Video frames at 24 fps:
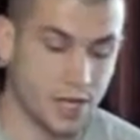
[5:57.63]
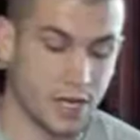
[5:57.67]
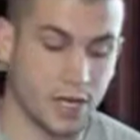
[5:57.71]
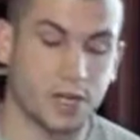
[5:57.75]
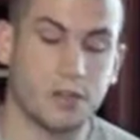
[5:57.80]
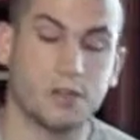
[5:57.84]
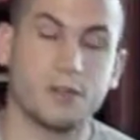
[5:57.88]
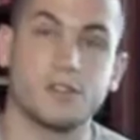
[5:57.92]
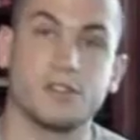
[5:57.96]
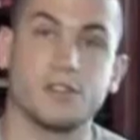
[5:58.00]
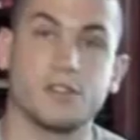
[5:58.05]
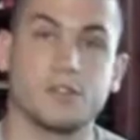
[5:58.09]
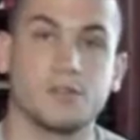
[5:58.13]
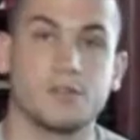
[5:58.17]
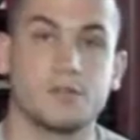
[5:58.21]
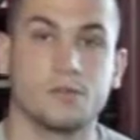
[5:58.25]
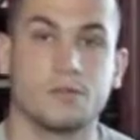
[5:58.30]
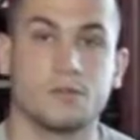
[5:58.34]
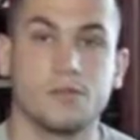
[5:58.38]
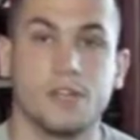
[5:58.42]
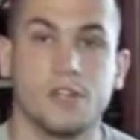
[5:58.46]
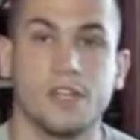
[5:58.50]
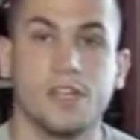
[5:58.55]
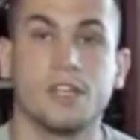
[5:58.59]

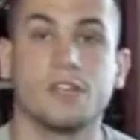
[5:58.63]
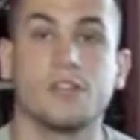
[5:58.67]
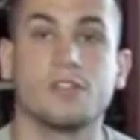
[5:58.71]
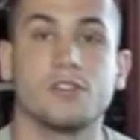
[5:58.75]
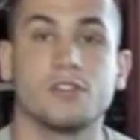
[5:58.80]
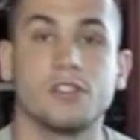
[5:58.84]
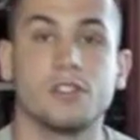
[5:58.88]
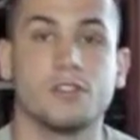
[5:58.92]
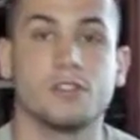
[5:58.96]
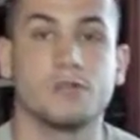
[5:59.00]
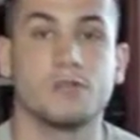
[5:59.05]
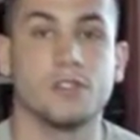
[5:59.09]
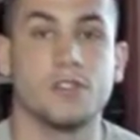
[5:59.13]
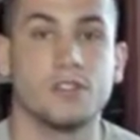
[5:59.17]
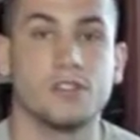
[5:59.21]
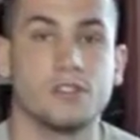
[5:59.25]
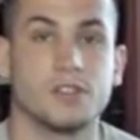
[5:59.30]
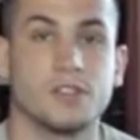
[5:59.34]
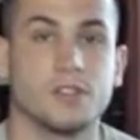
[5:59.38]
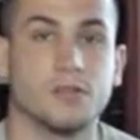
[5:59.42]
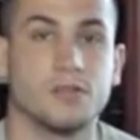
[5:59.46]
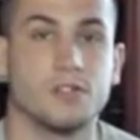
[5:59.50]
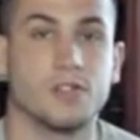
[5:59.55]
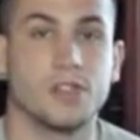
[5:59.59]
increased
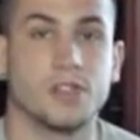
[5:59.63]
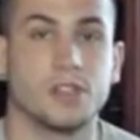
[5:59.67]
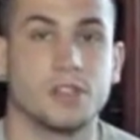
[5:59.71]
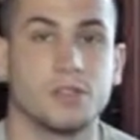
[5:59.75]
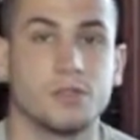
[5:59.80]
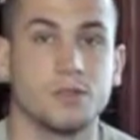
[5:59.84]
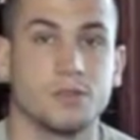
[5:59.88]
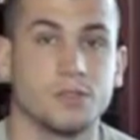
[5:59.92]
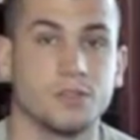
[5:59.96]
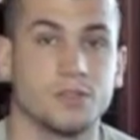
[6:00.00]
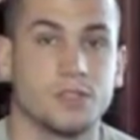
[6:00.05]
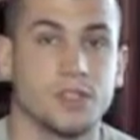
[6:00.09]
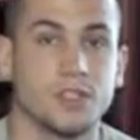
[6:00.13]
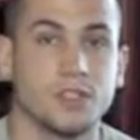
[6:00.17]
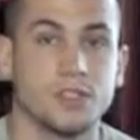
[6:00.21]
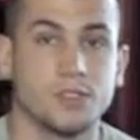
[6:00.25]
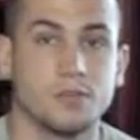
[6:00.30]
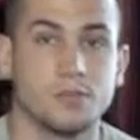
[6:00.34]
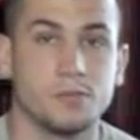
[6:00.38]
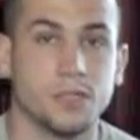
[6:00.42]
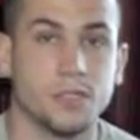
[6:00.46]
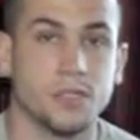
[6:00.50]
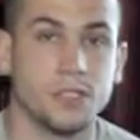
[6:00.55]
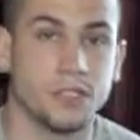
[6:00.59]
risk of sexually
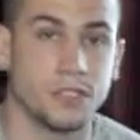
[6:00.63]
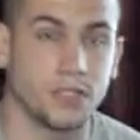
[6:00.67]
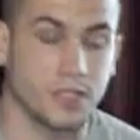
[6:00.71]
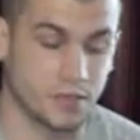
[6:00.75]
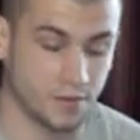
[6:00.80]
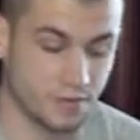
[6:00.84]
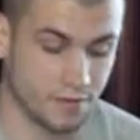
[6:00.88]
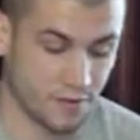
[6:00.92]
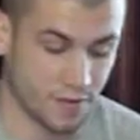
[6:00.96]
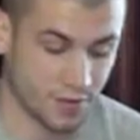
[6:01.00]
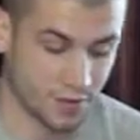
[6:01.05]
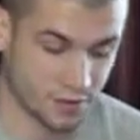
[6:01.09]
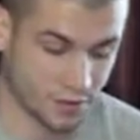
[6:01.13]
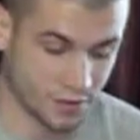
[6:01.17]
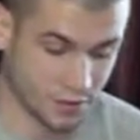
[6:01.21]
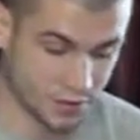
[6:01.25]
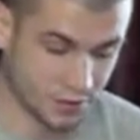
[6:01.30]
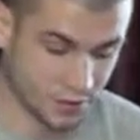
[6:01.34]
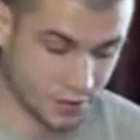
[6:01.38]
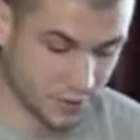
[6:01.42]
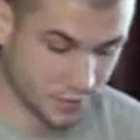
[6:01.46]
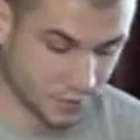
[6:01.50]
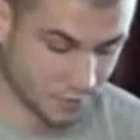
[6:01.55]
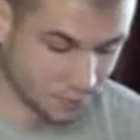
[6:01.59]
transmitted
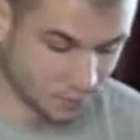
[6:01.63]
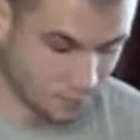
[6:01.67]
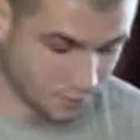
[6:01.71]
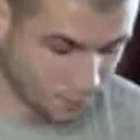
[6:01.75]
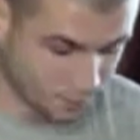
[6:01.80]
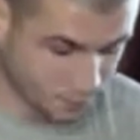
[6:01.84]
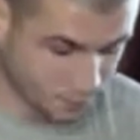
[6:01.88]
infections